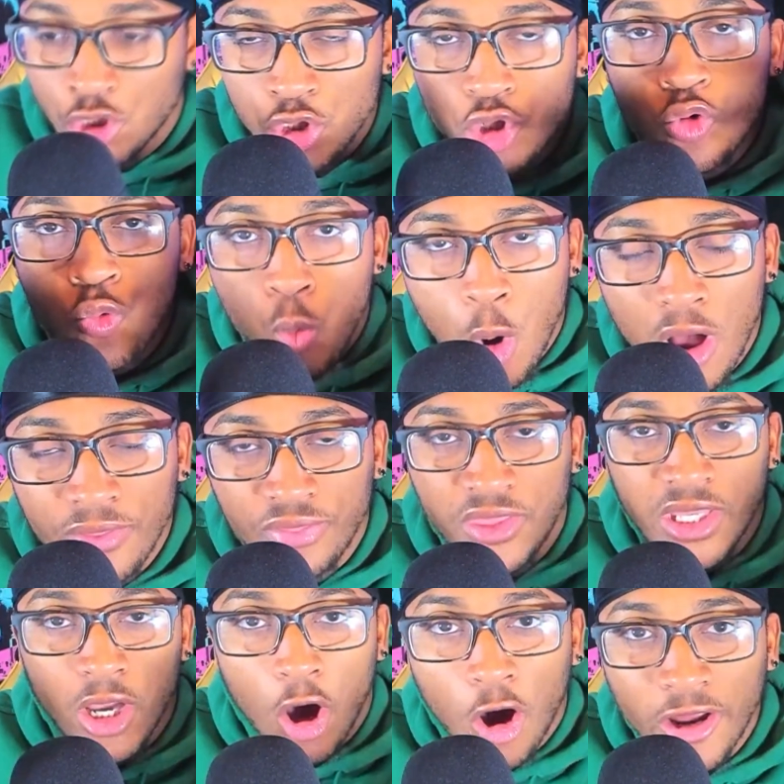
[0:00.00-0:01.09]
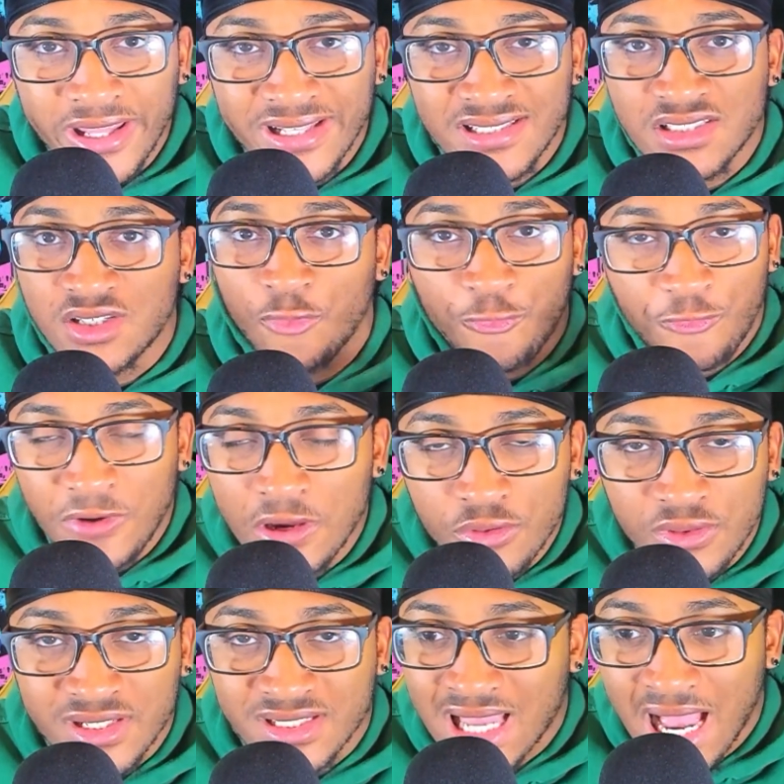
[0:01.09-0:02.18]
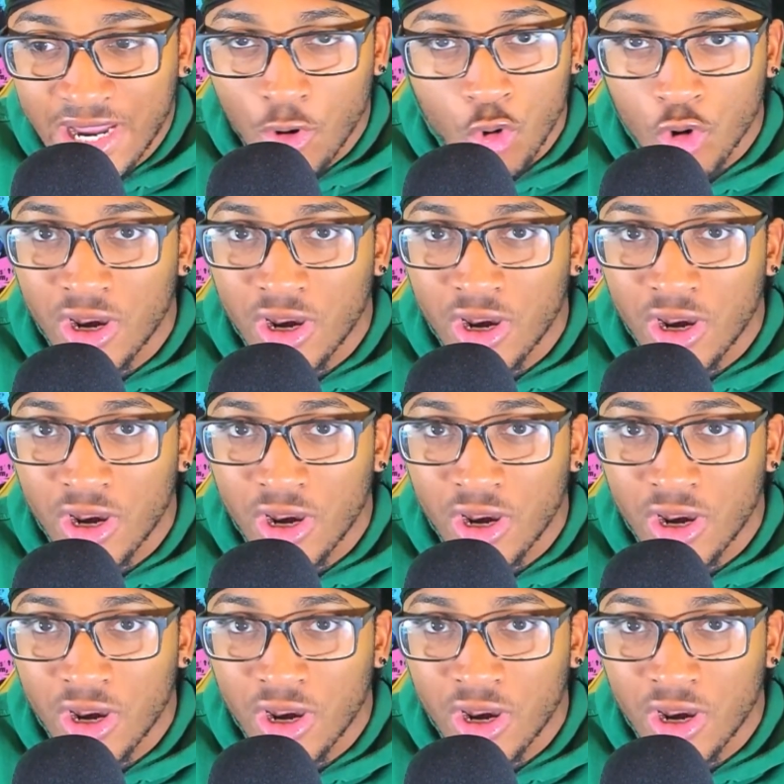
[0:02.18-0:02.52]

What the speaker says: you want the audience to fear this guy or